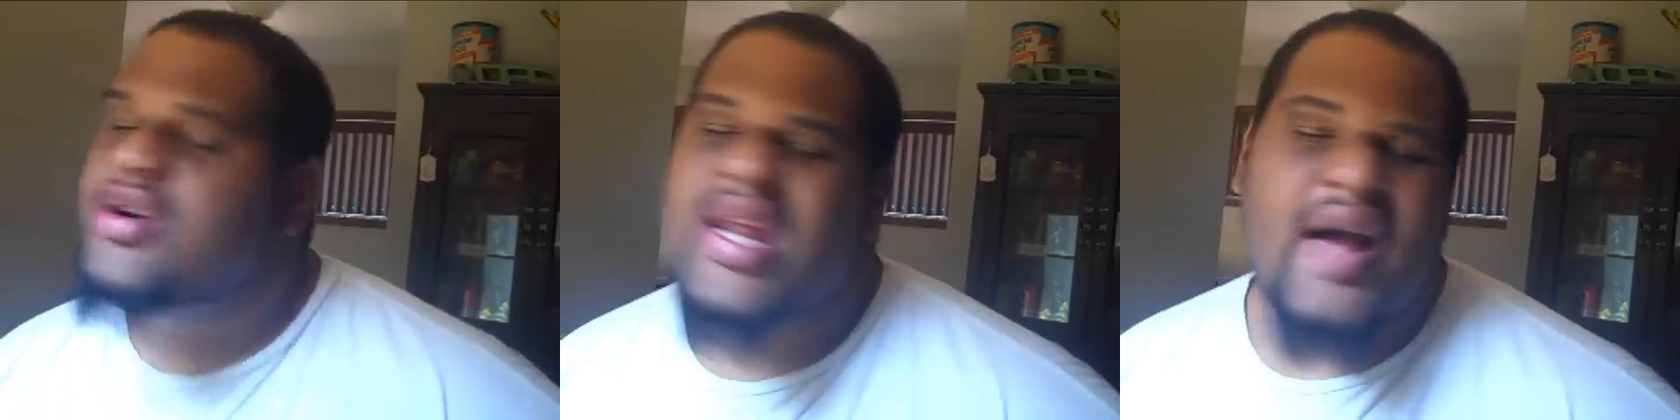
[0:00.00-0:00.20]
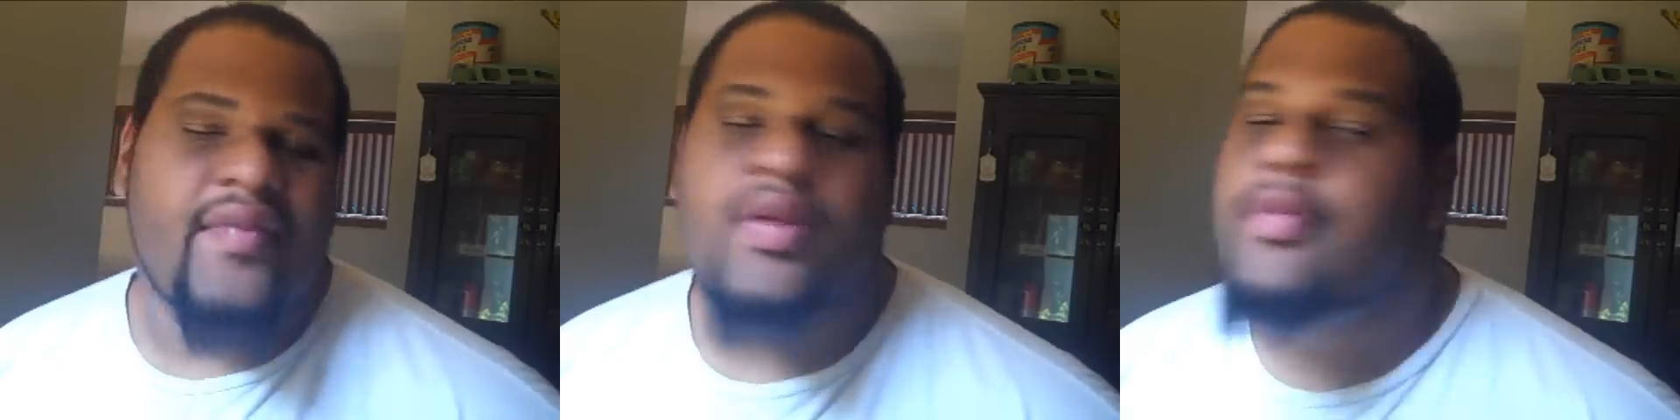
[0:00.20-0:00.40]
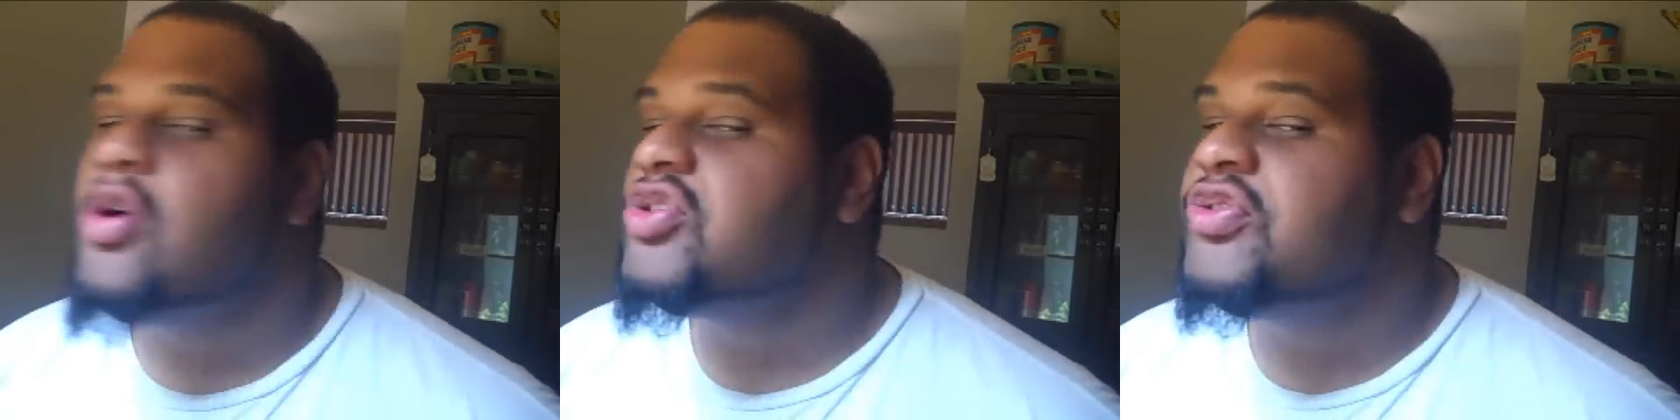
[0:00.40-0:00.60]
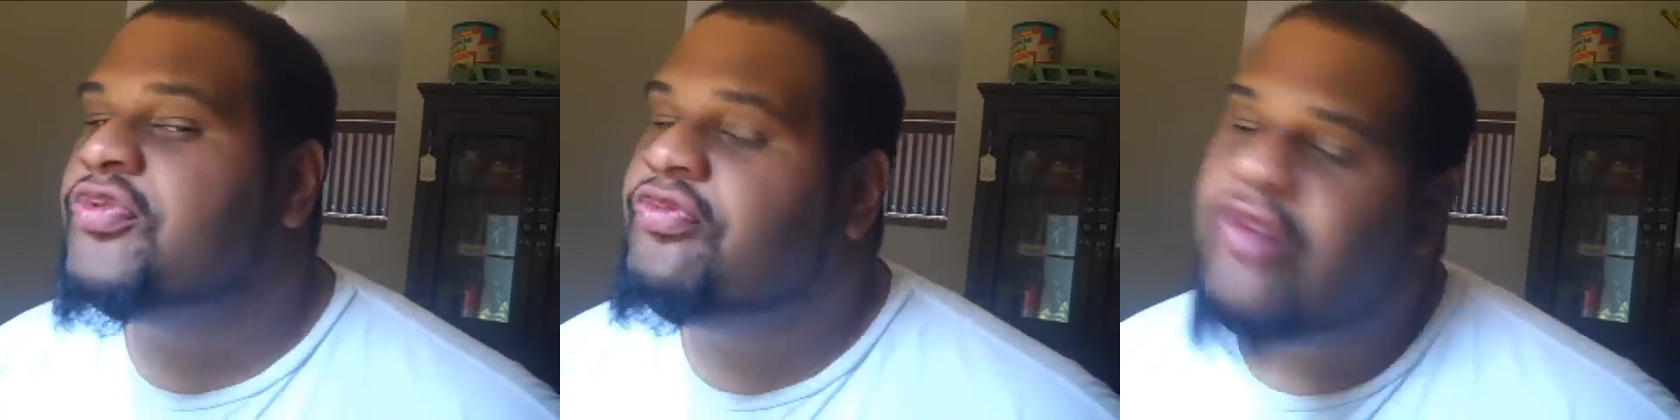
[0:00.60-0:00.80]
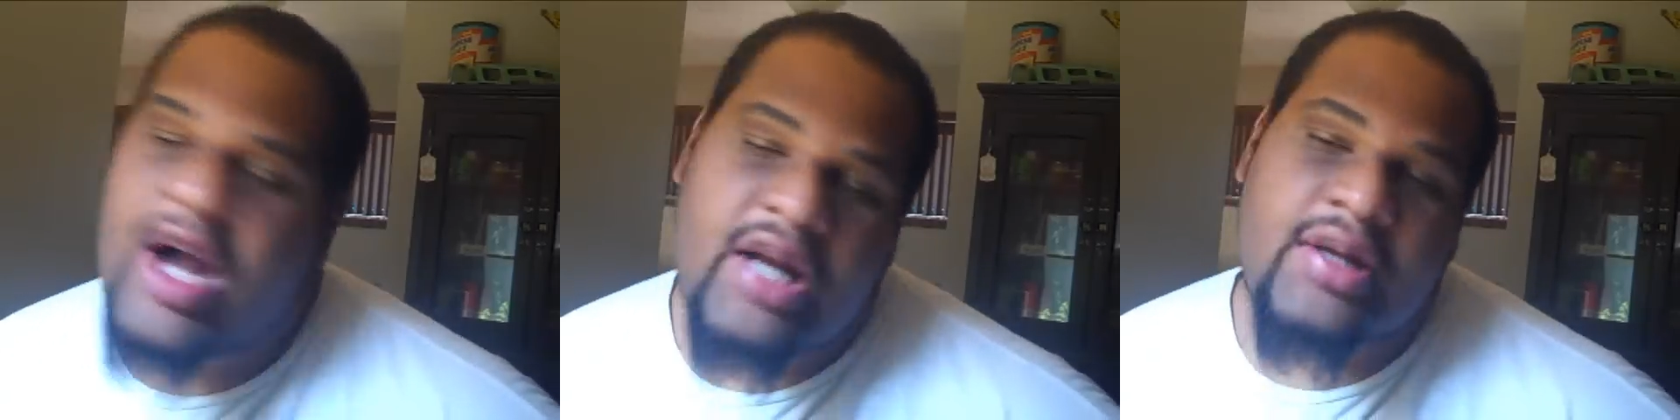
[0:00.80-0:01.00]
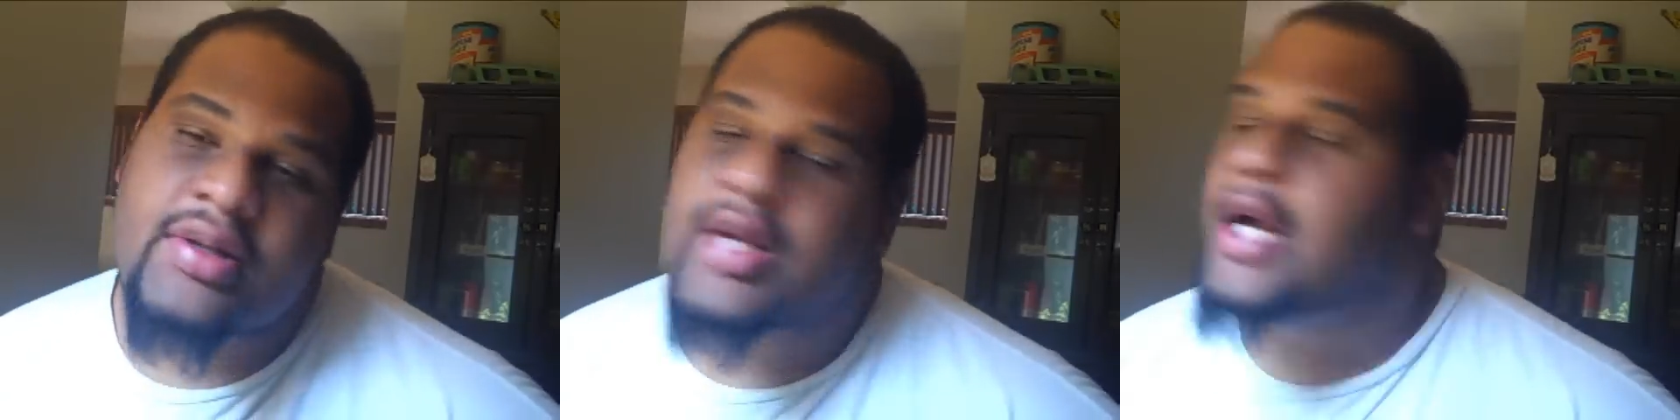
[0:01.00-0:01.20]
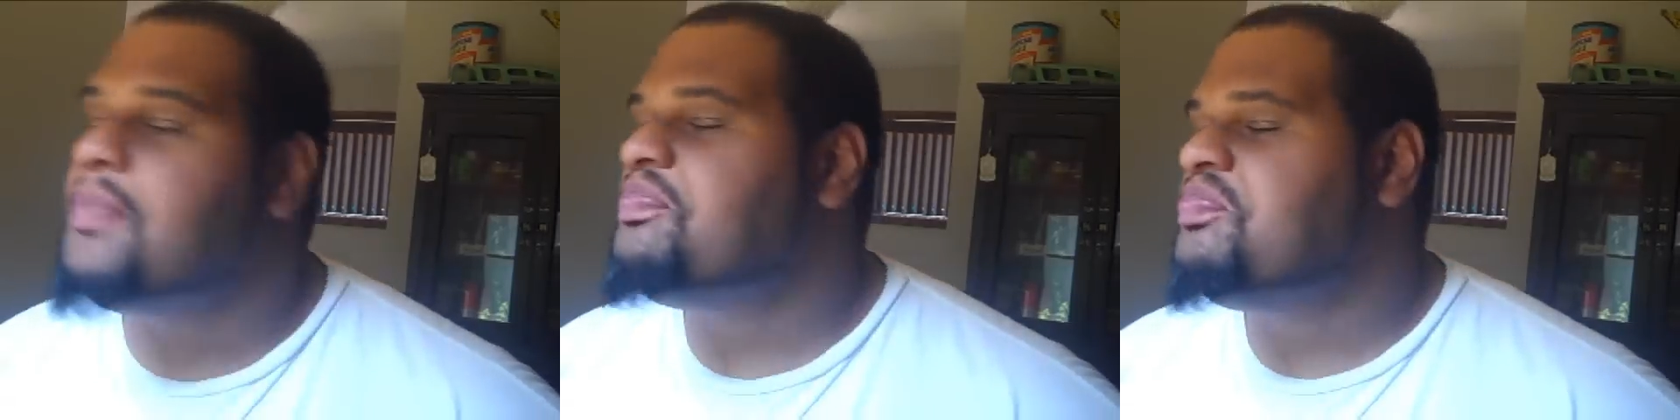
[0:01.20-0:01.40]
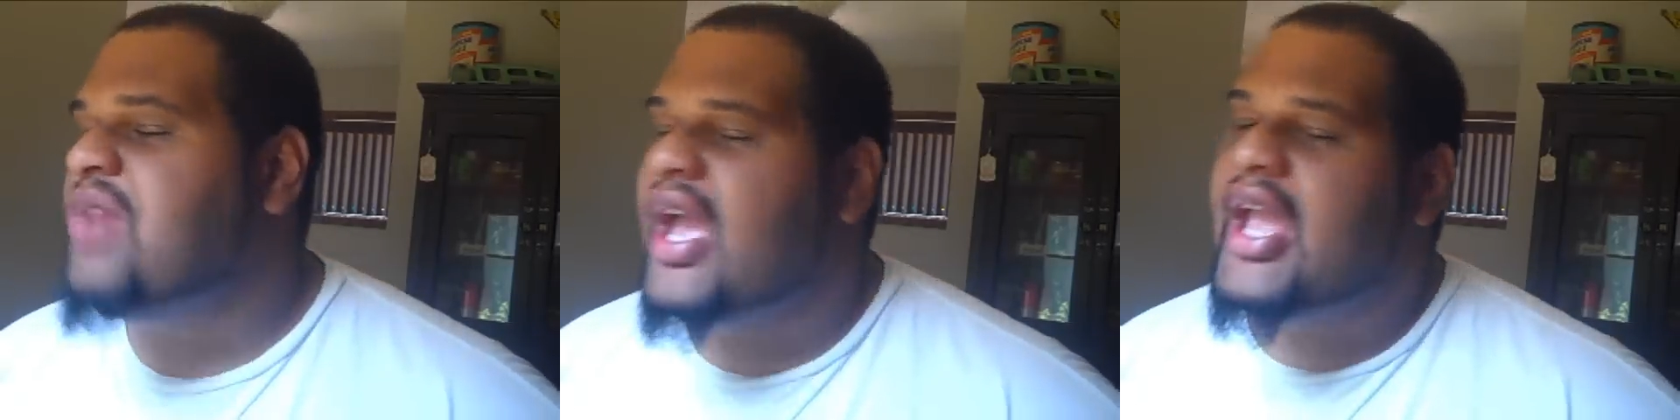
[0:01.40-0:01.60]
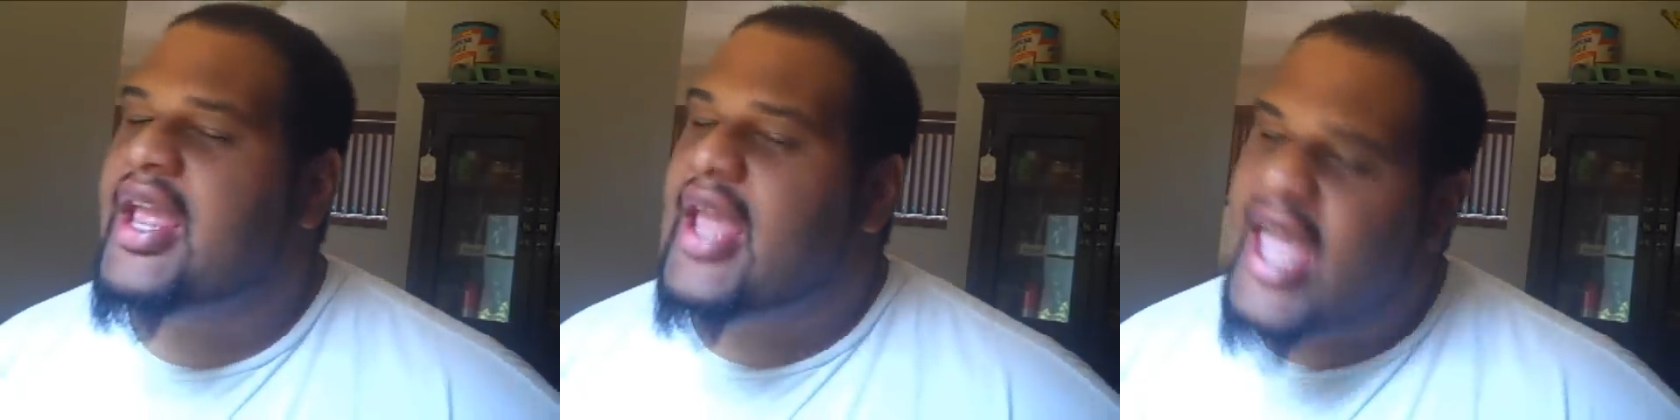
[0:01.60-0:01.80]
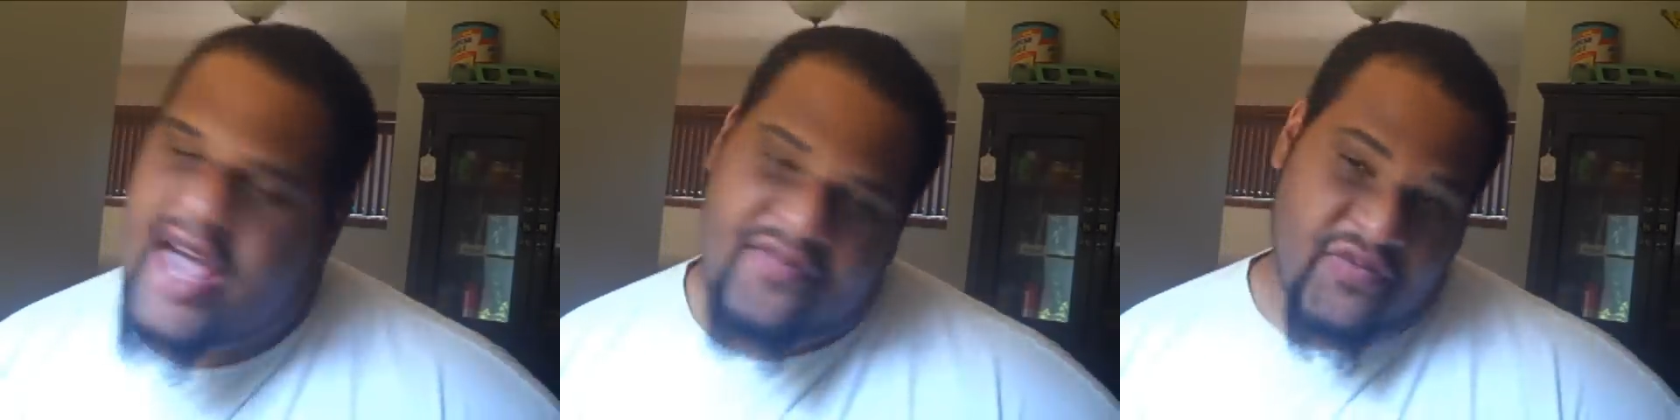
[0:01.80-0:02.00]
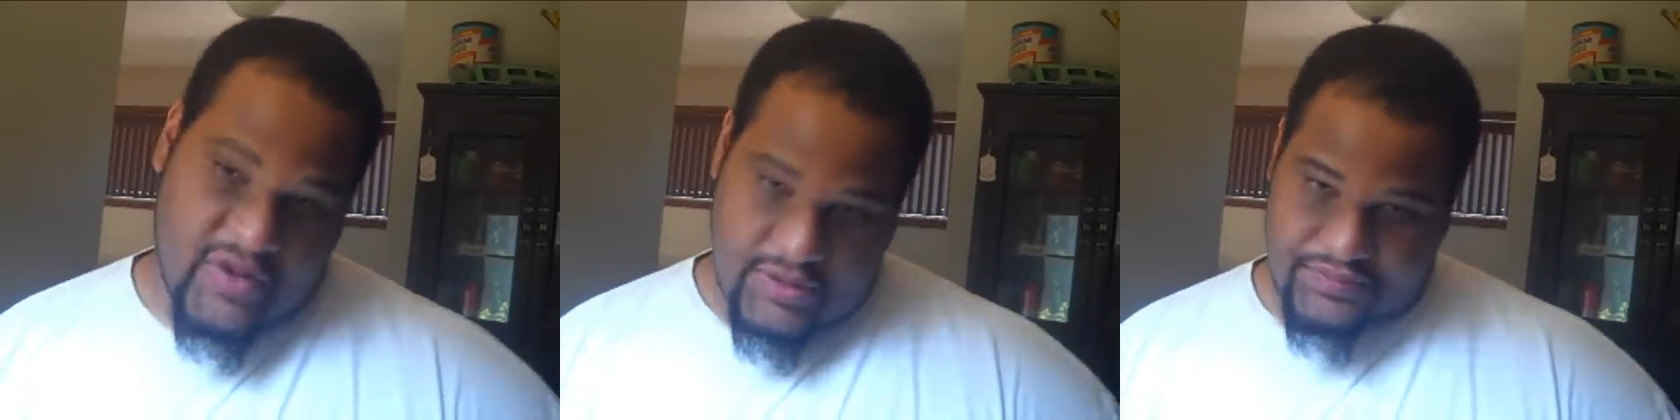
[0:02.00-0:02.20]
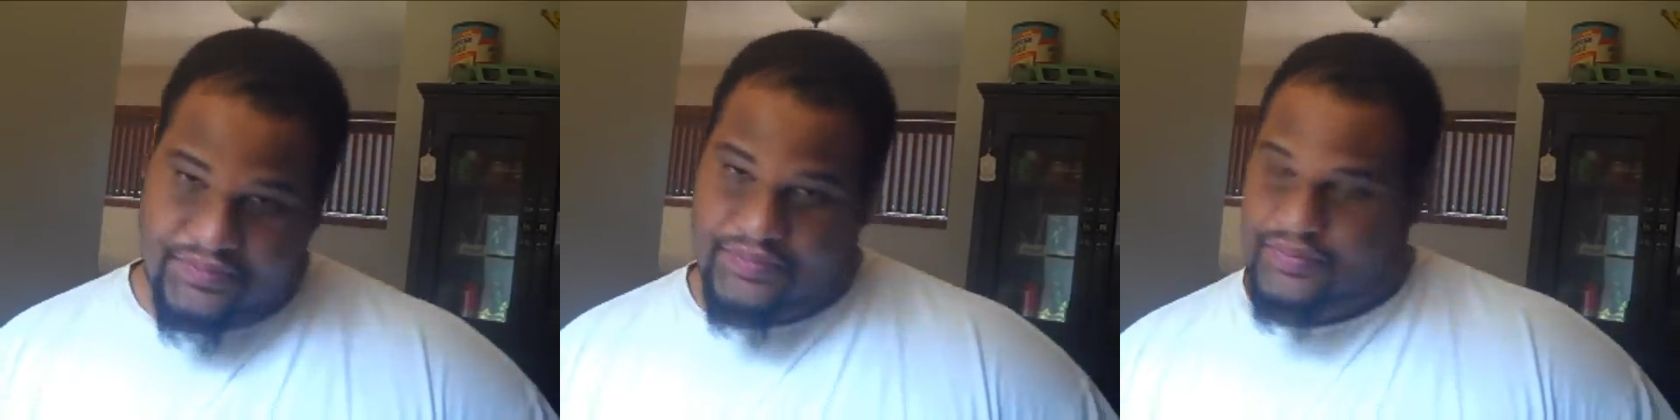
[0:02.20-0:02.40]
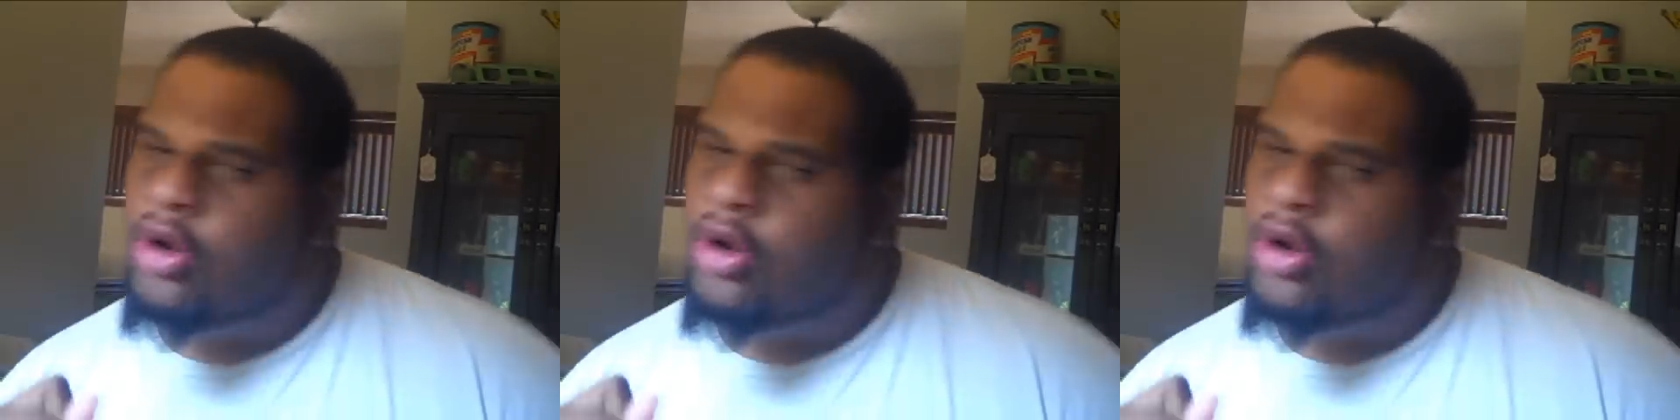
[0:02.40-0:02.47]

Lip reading: could have the most fucked up day ever.